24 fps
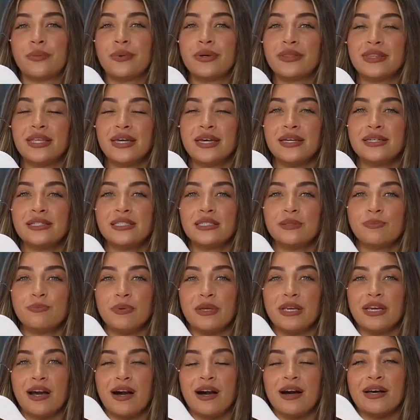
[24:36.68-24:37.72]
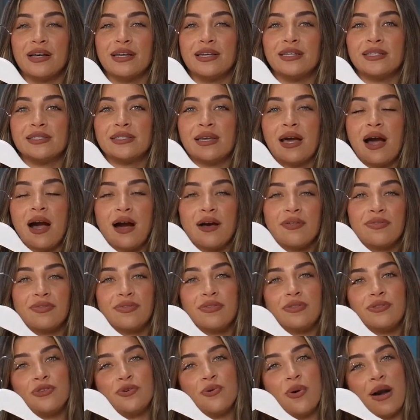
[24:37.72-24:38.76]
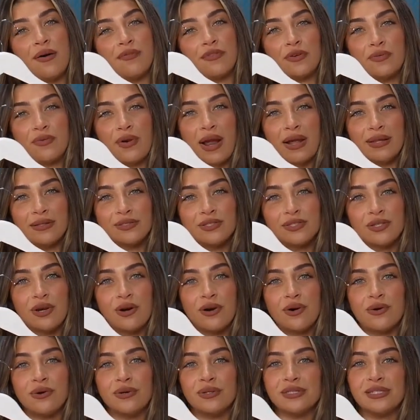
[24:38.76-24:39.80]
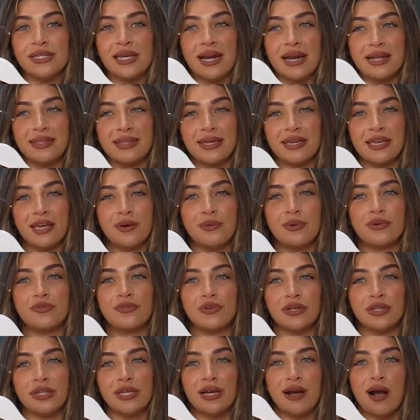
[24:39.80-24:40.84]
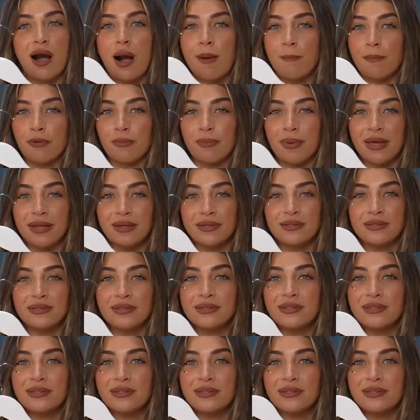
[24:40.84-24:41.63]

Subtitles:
with this because you have the rhinestones, and I think it would really complement